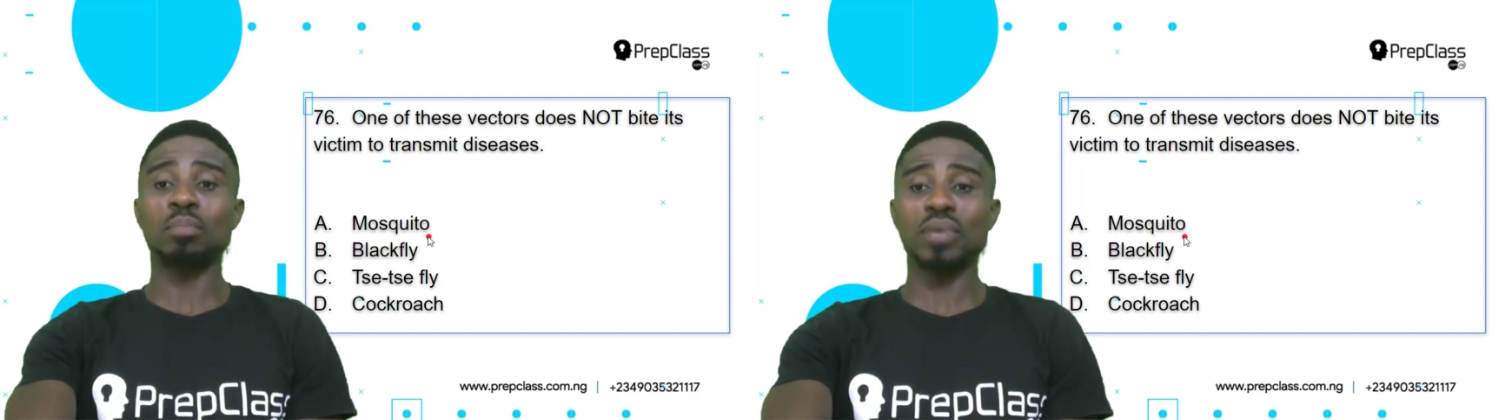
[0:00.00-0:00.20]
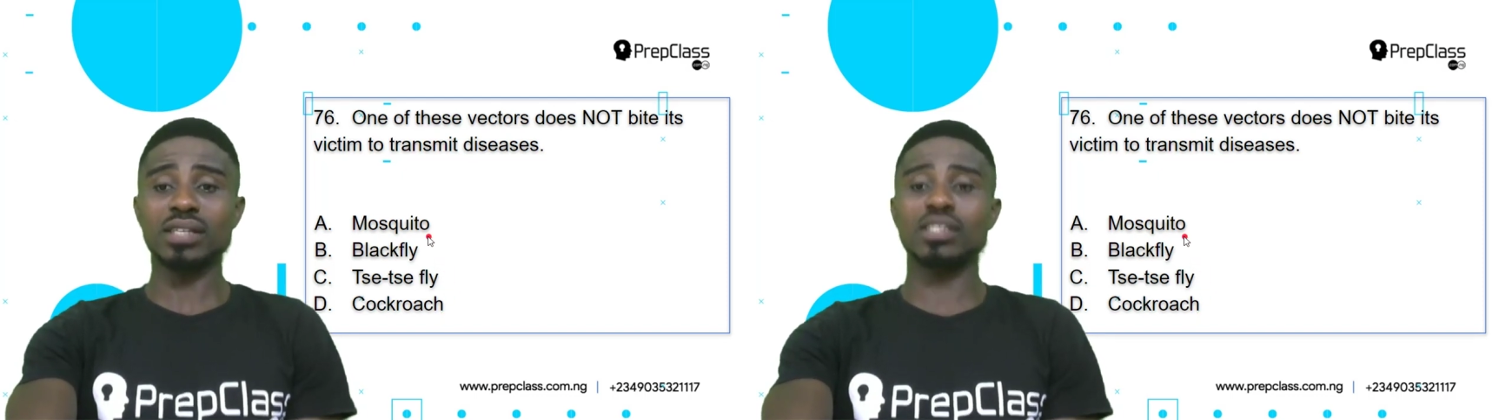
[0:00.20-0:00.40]

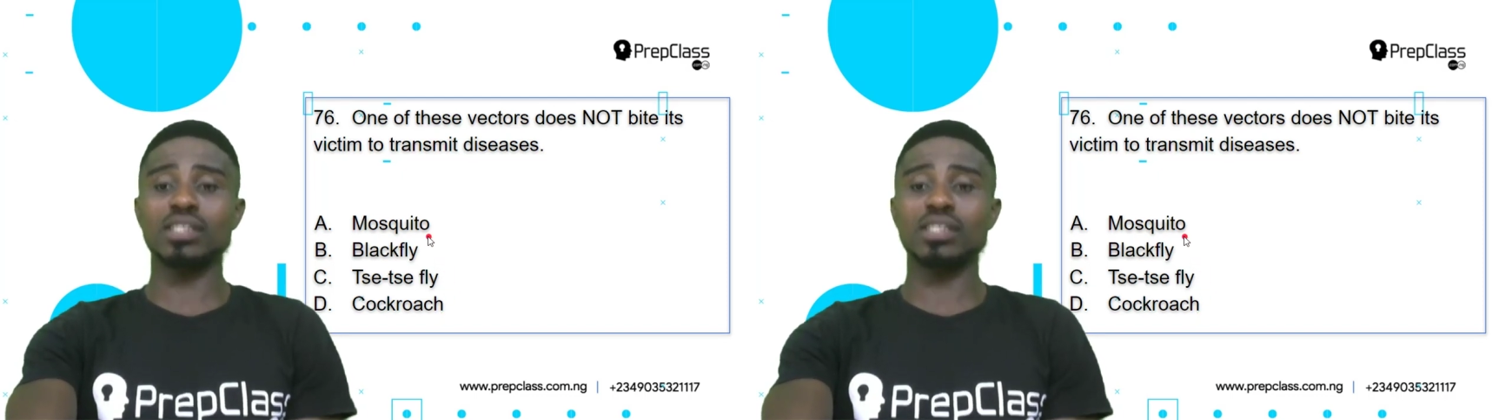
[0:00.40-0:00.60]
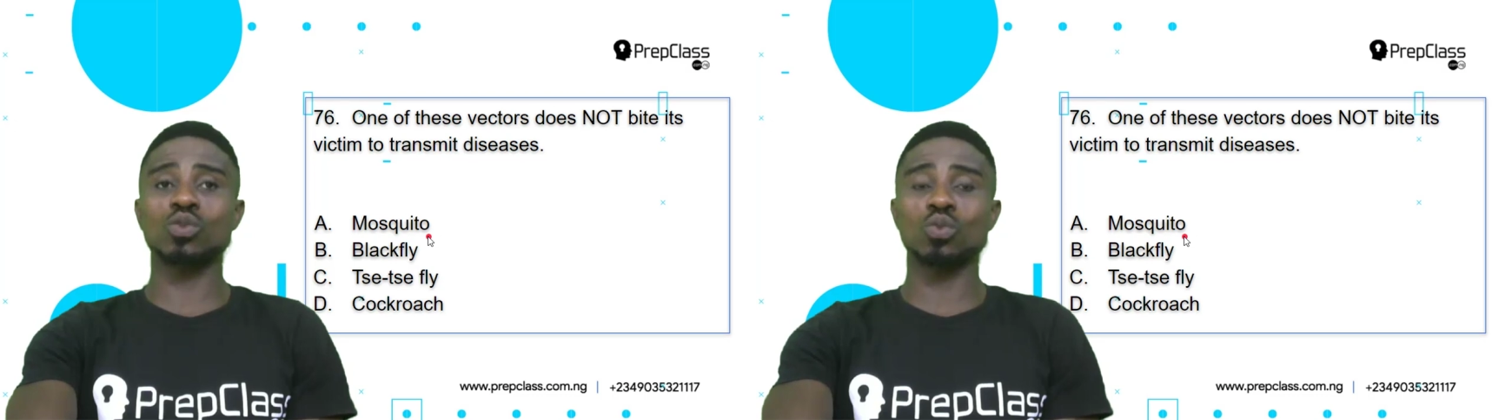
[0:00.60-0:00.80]

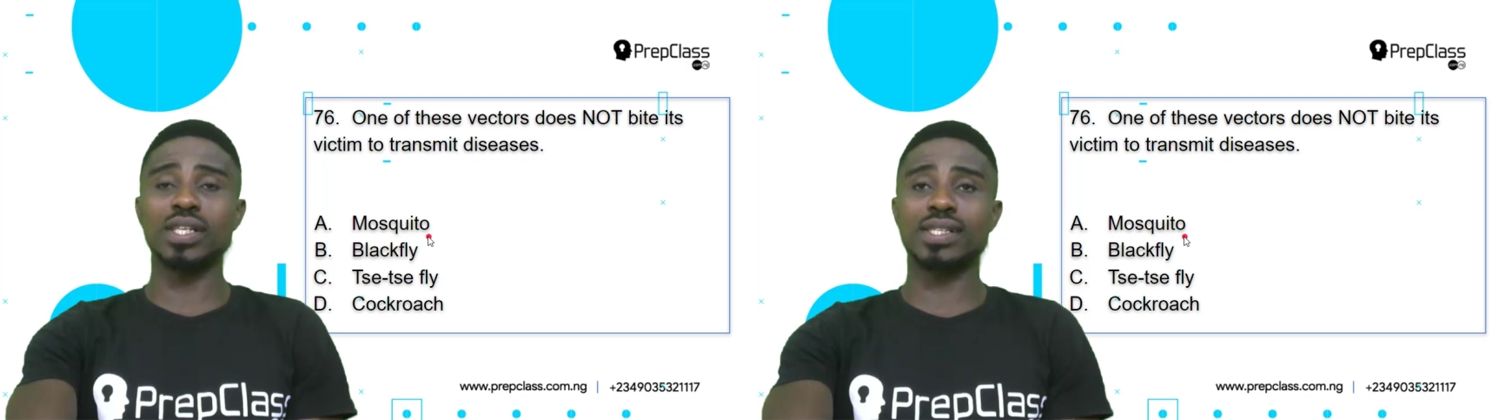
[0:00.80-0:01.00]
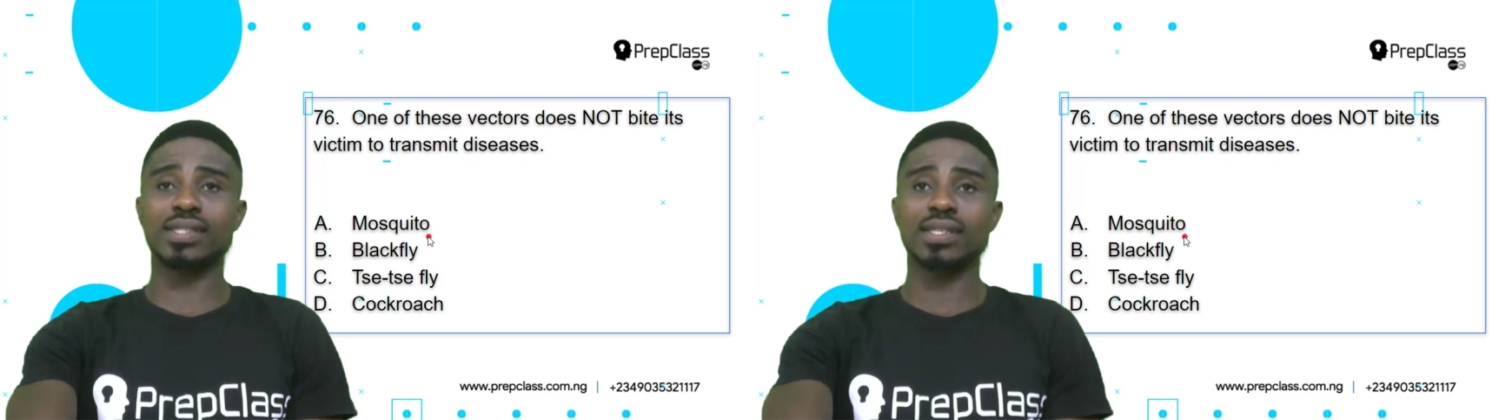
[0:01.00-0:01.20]
pierces
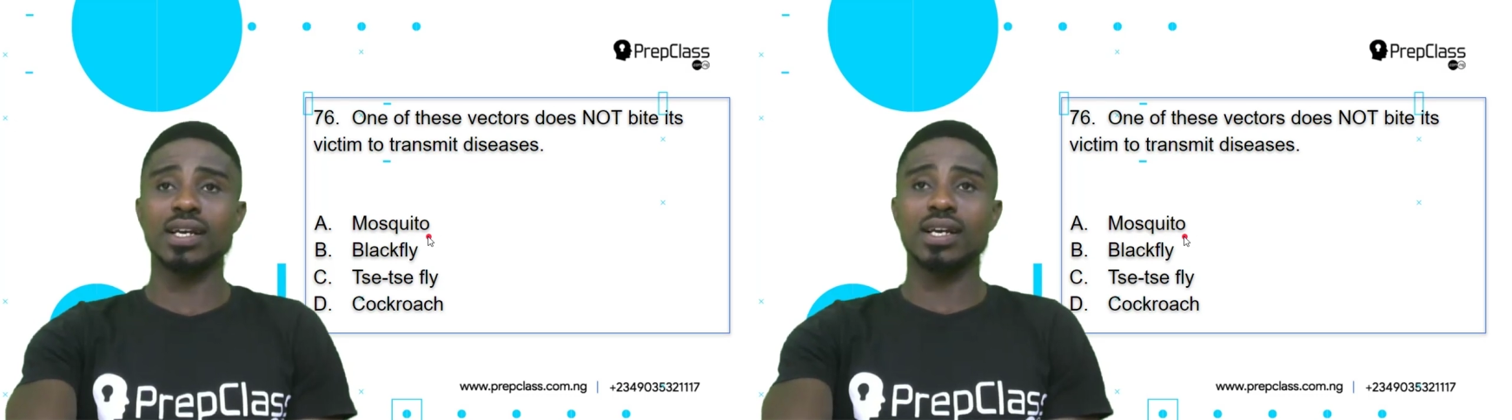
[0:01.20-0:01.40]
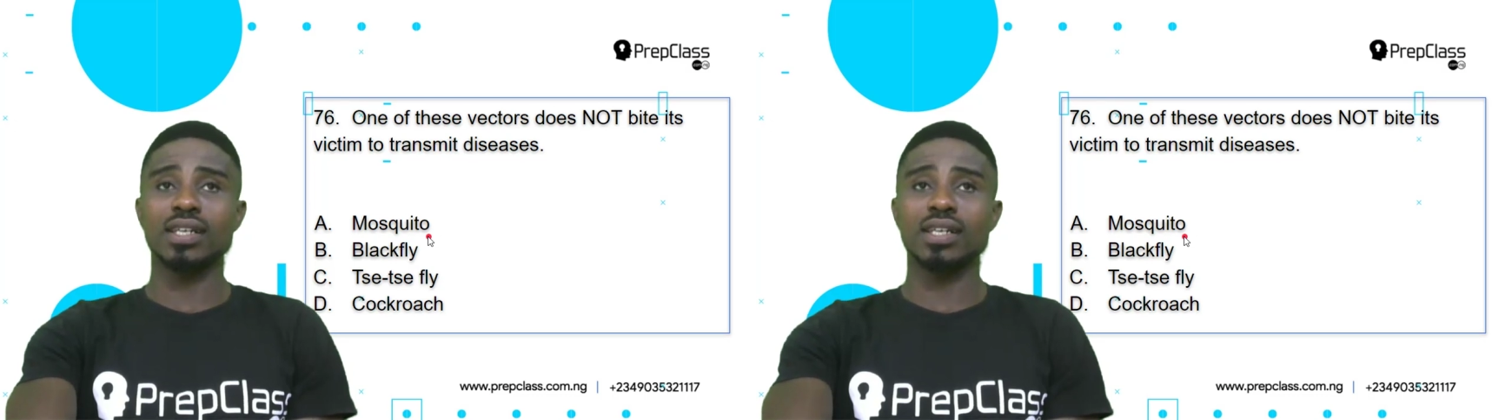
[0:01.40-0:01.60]
with
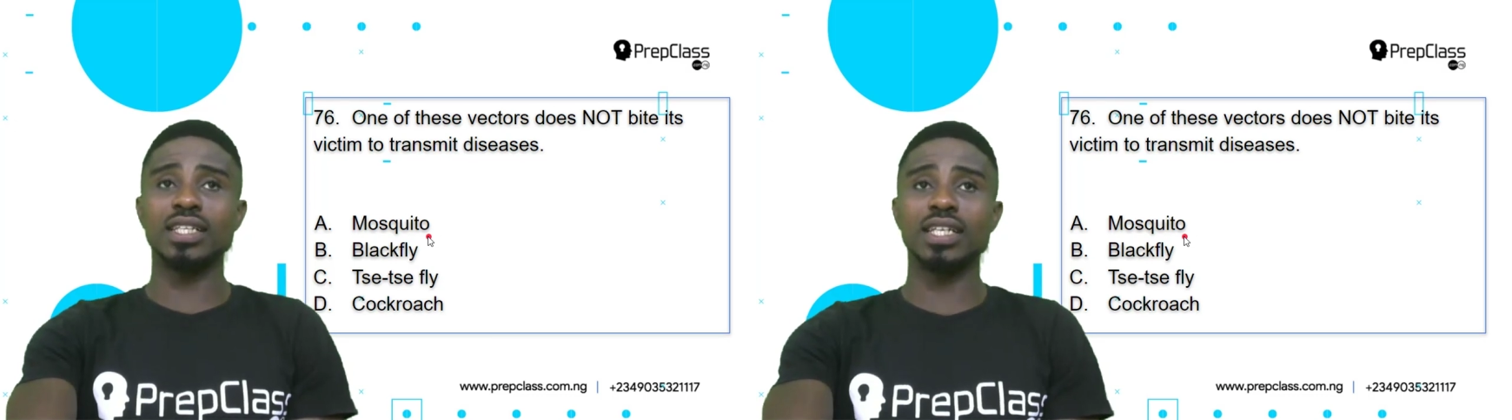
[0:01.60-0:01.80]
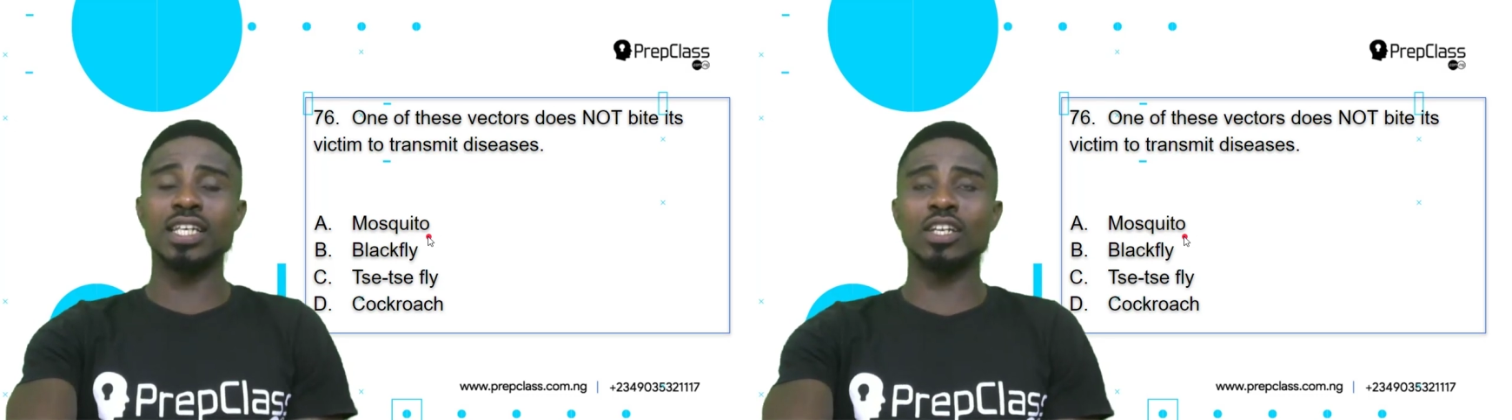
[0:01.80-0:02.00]

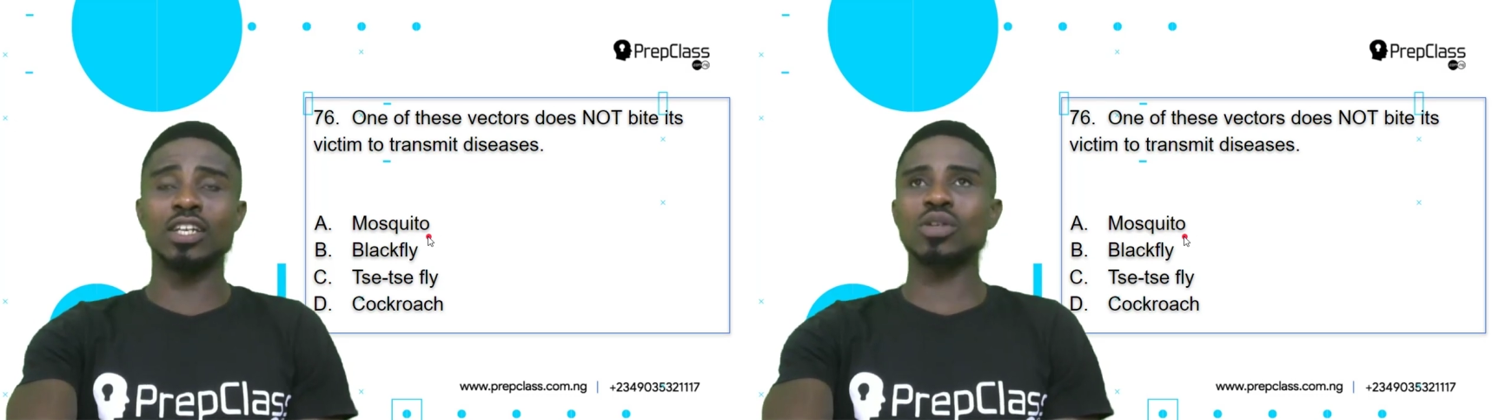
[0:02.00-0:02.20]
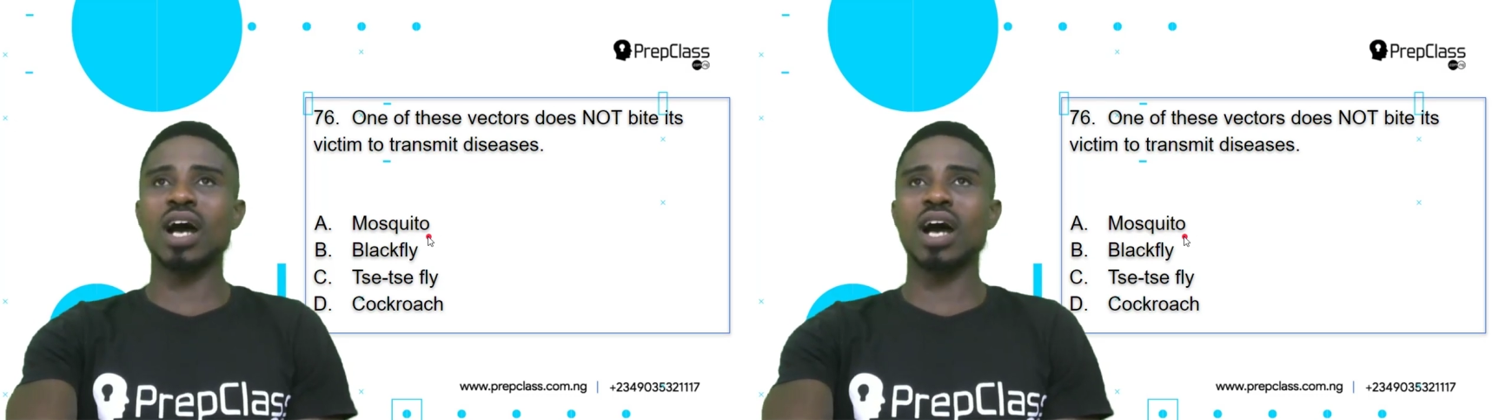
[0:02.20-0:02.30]
it doesn't